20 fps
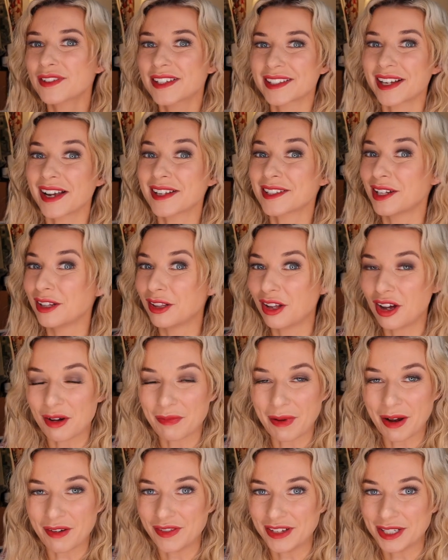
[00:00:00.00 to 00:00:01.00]
discussed a lot
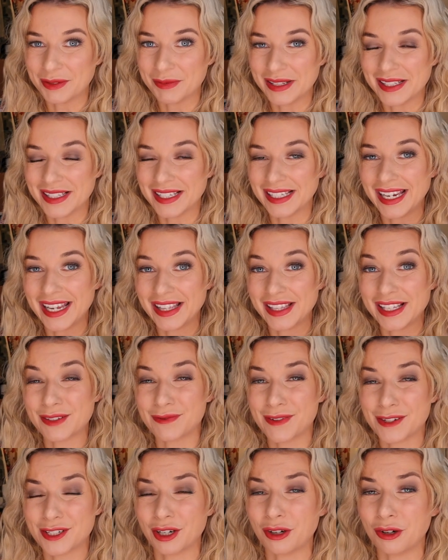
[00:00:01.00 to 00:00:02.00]
about vitamin C in this
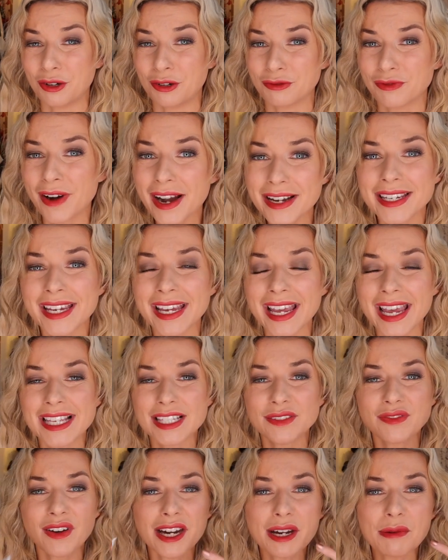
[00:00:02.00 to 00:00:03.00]
video already.
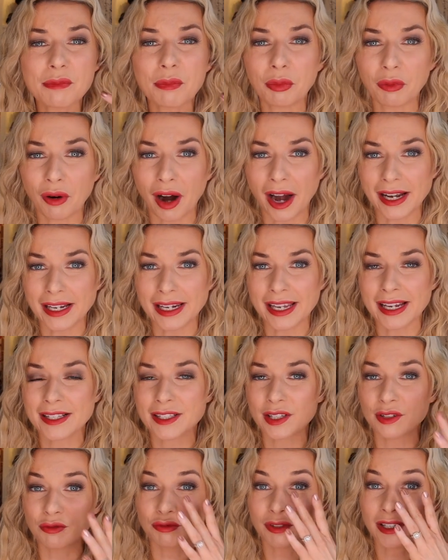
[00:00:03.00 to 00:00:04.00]
It's very brightening,
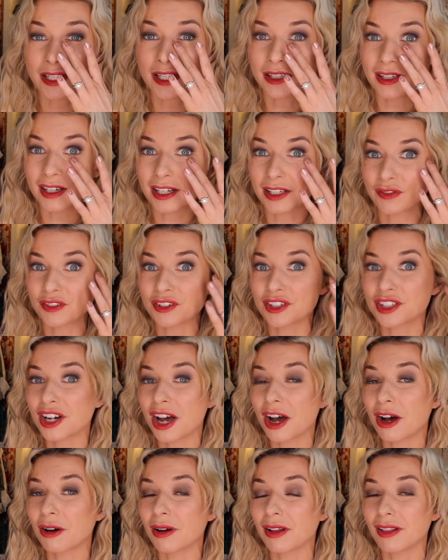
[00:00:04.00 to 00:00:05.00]
so really good for
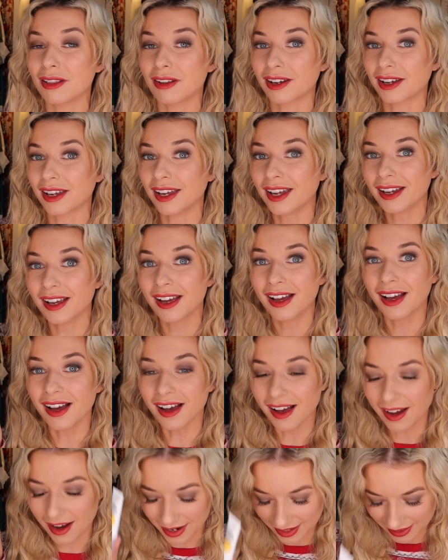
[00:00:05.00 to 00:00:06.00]
dull looking
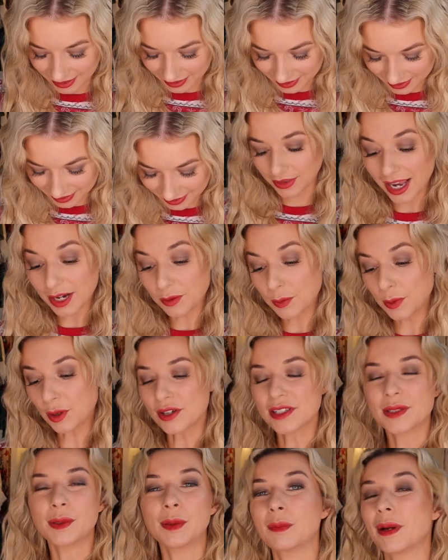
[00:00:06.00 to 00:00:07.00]
eyes. Then we
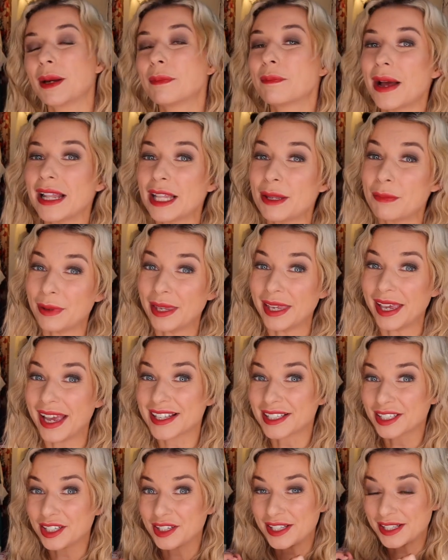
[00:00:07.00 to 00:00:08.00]
got something by Bella
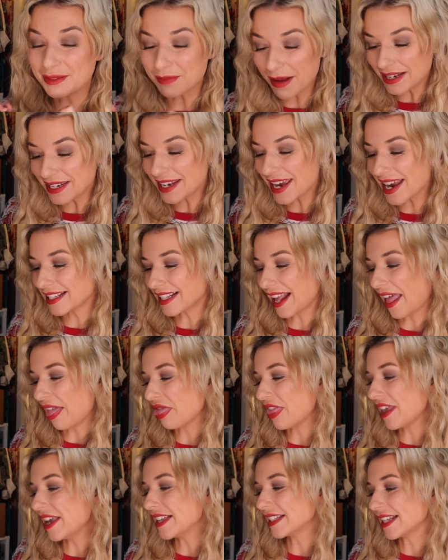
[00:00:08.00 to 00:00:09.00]
Pierce Cosmetics,
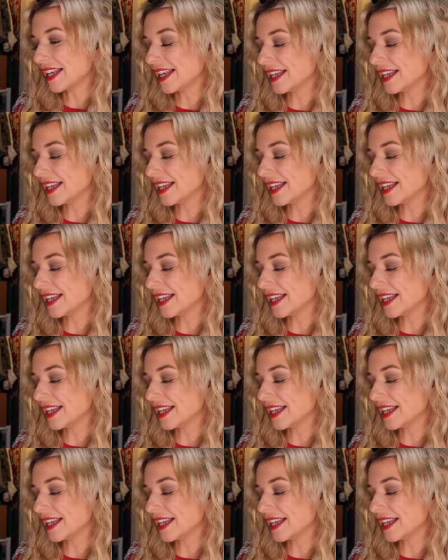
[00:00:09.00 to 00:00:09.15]
and this